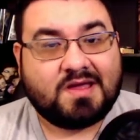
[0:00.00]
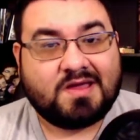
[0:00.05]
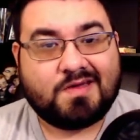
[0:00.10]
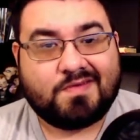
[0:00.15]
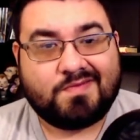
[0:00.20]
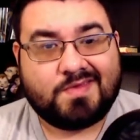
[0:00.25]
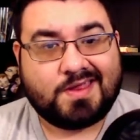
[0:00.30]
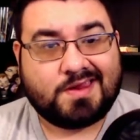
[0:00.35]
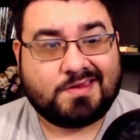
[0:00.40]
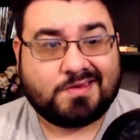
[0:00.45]

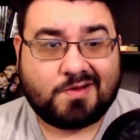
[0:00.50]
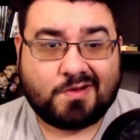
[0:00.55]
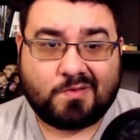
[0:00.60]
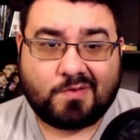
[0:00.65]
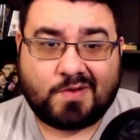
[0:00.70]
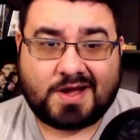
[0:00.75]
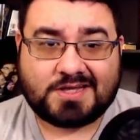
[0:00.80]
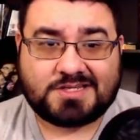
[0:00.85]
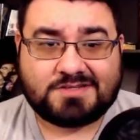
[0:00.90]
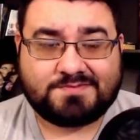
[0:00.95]
then don't
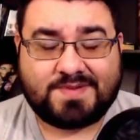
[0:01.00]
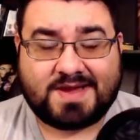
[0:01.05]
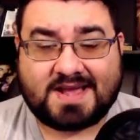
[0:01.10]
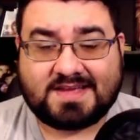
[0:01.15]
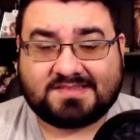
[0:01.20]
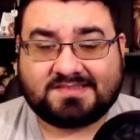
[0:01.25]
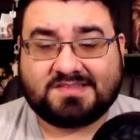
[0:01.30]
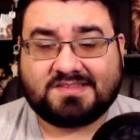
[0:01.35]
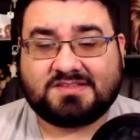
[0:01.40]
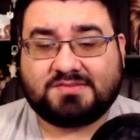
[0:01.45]
watch
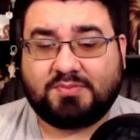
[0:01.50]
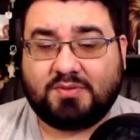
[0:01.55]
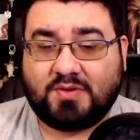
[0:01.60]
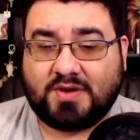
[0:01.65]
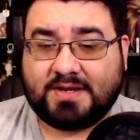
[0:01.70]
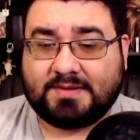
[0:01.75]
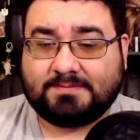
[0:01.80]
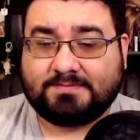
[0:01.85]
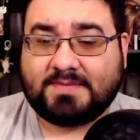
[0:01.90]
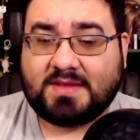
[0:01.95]
past this point.
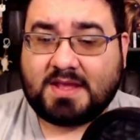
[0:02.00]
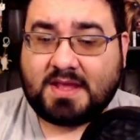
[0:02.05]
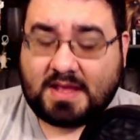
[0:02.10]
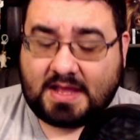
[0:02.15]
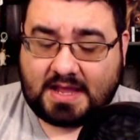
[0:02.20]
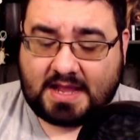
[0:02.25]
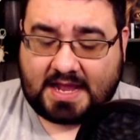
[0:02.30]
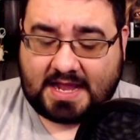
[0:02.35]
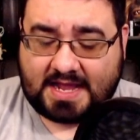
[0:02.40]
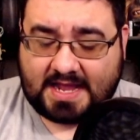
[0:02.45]

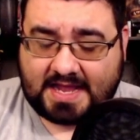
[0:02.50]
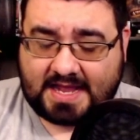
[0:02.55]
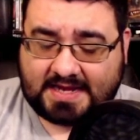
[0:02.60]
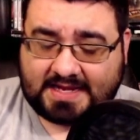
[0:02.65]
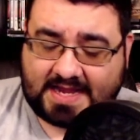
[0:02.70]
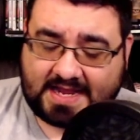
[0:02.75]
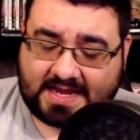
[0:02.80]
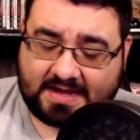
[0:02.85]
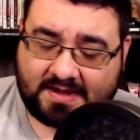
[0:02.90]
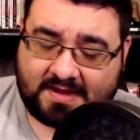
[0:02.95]

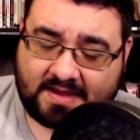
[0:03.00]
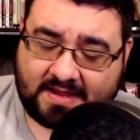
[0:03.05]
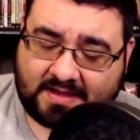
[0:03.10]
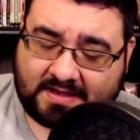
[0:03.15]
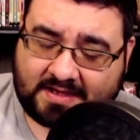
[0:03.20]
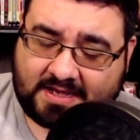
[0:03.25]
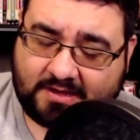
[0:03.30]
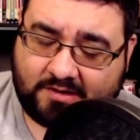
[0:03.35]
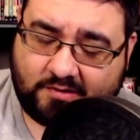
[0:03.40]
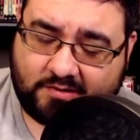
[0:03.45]
Again,
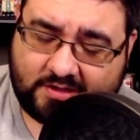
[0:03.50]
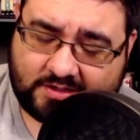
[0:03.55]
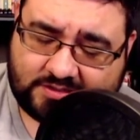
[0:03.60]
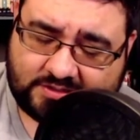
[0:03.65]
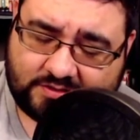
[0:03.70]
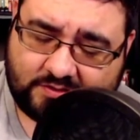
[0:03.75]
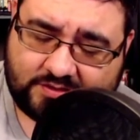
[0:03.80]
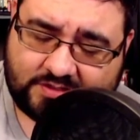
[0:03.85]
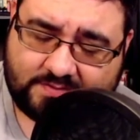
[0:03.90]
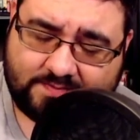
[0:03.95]

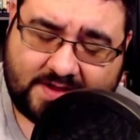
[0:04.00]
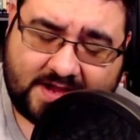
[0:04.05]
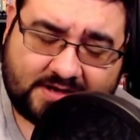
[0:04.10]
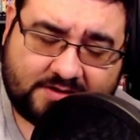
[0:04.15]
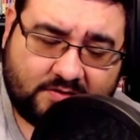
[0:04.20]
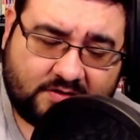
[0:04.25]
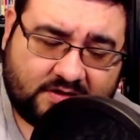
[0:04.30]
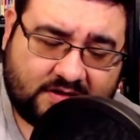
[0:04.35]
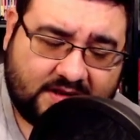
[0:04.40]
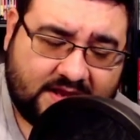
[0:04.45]
Kyoushitsu
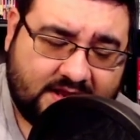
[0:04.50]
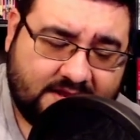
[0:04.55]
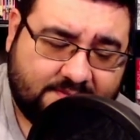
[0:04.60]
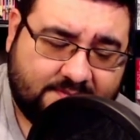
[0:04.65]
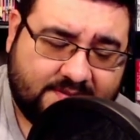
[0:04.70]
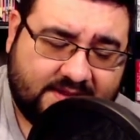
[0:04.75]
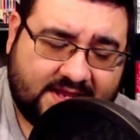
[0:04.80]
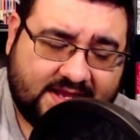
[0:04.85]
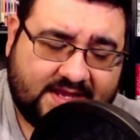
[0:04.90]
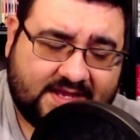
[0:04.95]
Jibaku Club
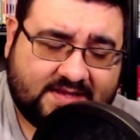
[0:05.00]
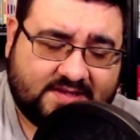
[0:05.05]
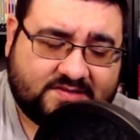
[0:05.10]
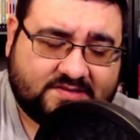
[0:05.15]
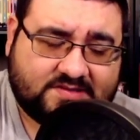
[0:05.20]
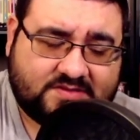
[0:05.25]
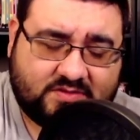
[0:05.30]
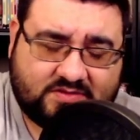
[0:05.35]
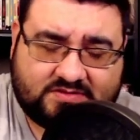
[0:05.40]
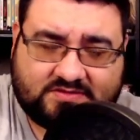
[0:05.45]

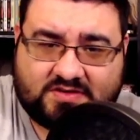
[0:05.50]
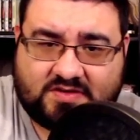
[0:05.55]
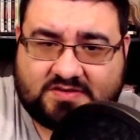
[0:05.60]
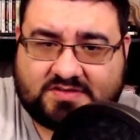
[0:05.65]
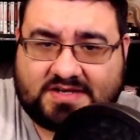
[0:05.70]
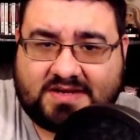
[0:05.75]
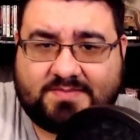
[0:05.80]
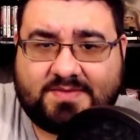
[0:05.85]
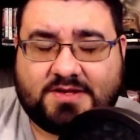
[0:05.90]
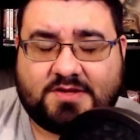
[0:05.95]
is a series that
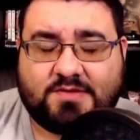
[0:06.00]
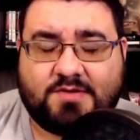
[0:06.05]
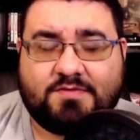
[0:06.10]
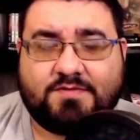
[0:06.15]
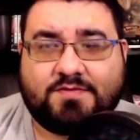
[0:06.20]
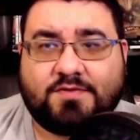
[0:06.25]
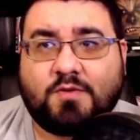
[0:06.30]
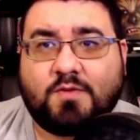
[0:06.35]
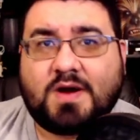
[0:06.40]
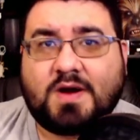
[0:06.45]
I've been doing
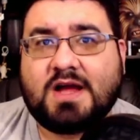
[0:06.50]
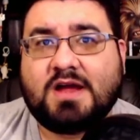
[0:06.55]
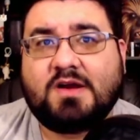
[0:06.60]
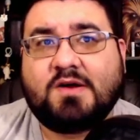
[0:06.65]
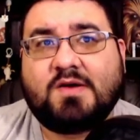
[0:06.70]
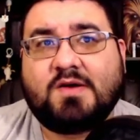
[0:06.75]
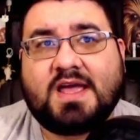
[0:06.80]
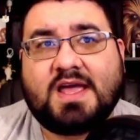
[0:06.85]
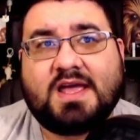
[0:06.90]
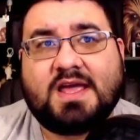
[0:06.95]
for a while,
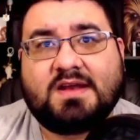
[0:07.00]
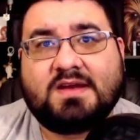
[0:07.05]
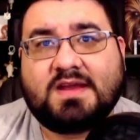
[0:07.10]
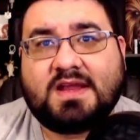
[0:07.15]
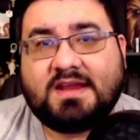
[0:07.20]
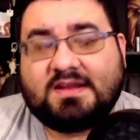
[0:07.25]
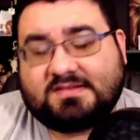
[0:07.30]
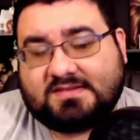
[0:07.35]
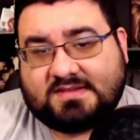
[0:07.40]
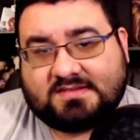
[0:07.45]
and
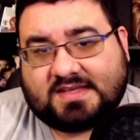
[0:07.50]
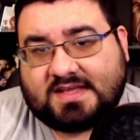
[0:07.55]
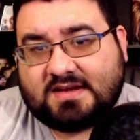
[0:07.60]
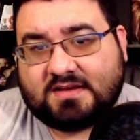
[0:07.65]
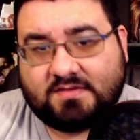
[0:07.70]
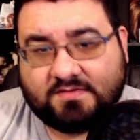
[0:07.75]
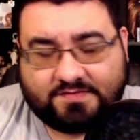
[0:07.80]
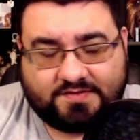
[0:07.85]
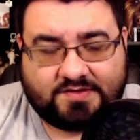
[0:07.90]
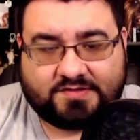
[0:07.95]
it's kind of
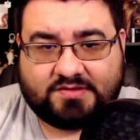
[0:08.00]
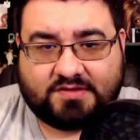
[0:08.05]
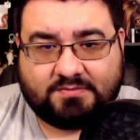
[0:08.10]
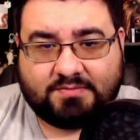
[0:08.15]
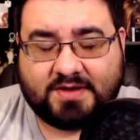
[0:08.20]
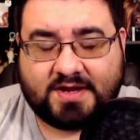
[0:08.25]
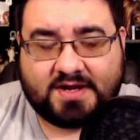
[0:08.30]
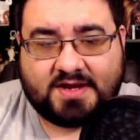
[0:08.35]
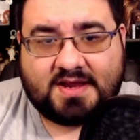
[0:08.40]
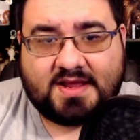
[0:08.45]
confusing,
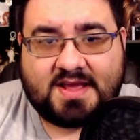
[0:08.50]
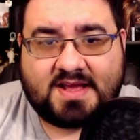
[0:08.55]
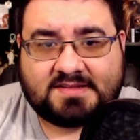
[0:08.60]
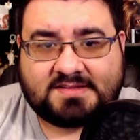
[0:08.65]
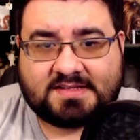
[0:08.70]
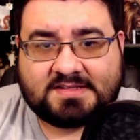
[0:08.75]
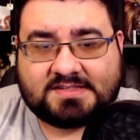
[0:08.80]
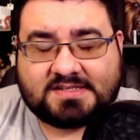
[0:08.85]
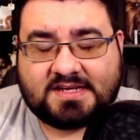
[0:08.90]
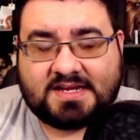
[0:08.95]
but
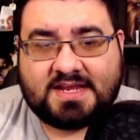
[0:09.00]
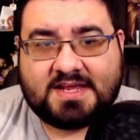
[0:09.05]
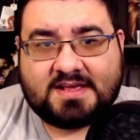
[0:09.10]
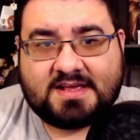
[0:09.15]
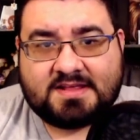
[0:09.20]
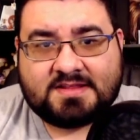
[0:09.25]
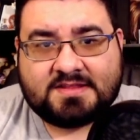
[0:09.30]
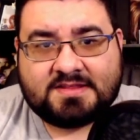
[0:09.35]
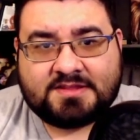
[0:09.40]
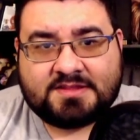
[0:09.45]
essentially,
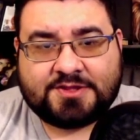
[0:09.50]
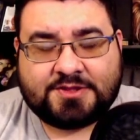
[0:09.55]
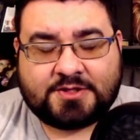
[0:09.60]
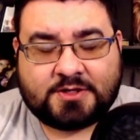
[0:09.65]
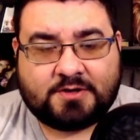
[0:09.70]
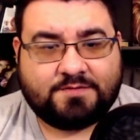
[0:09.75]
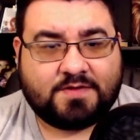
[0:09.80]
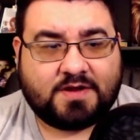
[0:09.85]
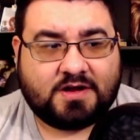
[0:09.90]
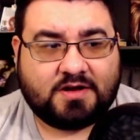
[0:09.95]
the third
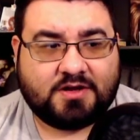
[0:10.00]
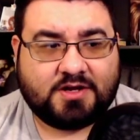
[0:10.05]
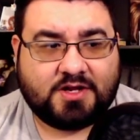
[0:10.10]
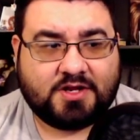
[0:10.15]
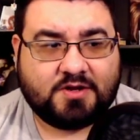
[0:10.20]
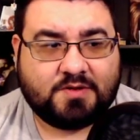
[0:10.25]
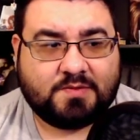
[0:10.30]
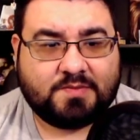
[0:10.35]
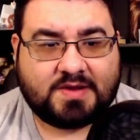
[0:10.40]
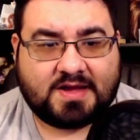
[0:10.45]

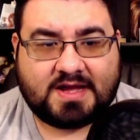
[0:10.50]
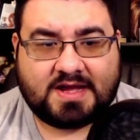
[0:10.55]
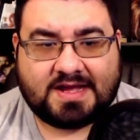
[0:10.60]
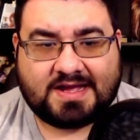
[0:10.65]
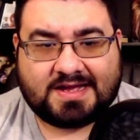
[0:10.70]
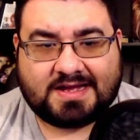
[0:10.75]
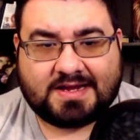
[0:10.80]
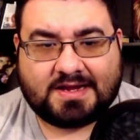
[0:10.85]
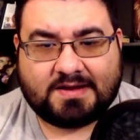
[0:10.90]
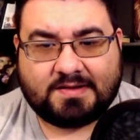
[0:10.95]
volume
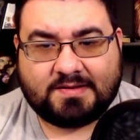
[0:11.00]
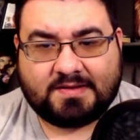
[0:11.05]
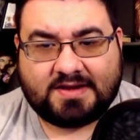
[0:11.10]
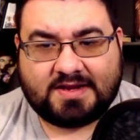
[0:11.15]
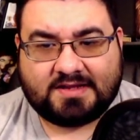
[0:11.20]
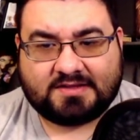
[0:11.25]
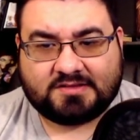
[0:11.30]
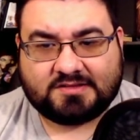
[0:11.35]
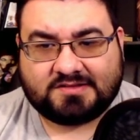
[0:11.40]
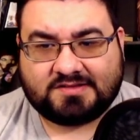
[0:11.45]

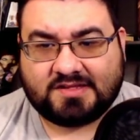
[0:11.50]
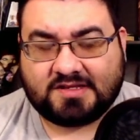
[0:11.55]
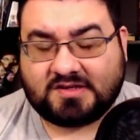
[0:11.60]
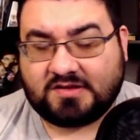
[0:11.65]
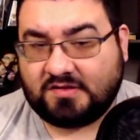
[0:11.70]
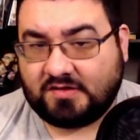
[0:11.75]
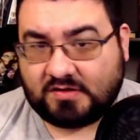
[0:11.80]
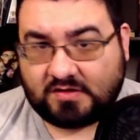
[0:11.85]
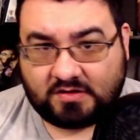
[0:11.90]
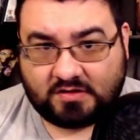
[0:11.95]
is the
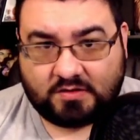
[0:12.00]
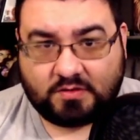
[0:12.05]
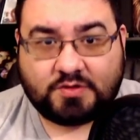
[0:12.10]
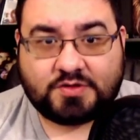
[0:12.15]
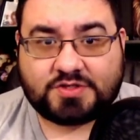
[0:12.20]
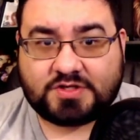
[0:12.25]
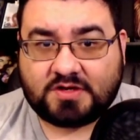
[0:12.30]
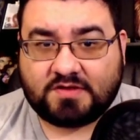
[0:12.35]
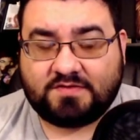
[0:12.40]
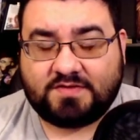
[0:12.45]

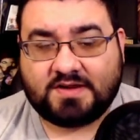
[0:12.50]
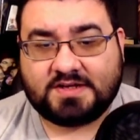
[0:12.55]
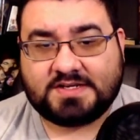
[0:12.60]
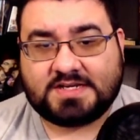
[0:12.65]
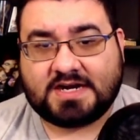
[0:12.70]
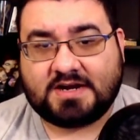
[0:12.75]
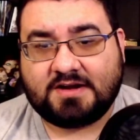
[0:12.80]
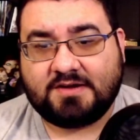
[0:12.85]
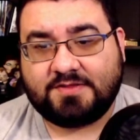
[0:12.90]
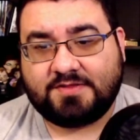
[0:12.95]
conclusion of the
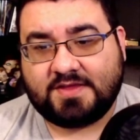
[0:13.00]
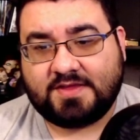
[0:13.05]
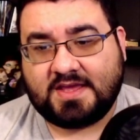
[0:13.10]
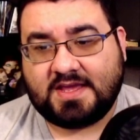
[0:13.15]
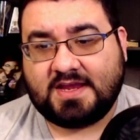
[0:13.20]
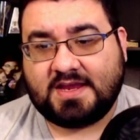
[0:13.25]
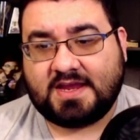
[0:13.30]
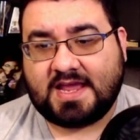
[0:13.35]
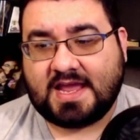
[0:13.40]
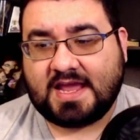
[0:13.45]
entire
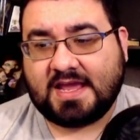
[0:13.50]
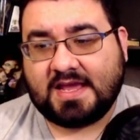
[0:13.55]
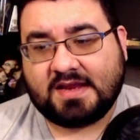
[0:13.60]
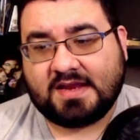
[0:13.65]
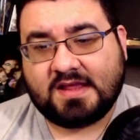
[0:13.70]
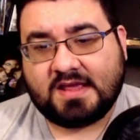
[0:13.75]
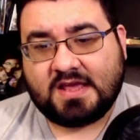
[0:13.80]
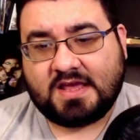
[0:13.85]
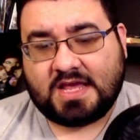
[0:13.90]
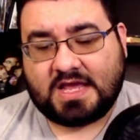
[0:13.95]
thing. And
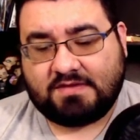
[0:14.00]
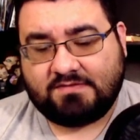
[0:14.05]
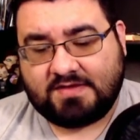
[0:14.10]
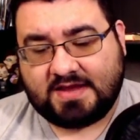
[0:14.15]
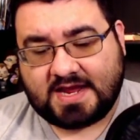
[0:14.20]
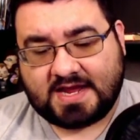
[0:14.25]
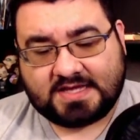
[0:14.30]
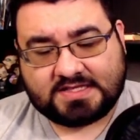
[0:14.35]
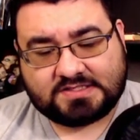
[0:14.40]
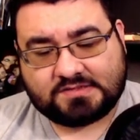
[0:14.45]
if you
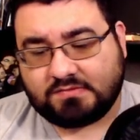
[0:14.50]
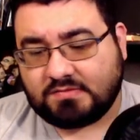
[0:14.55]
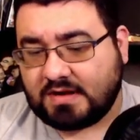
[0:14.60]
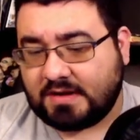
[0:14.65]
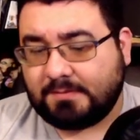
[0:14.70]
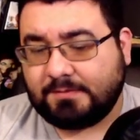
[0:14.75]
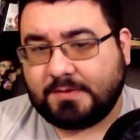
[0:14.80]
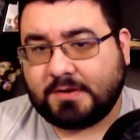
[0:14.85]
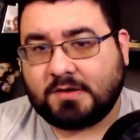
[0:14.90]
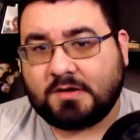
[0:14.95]
guys
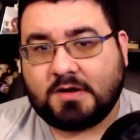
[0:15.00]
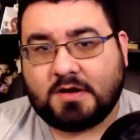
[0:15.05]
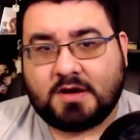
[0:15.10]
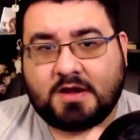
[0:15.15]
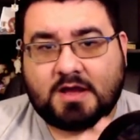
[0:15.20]
remember,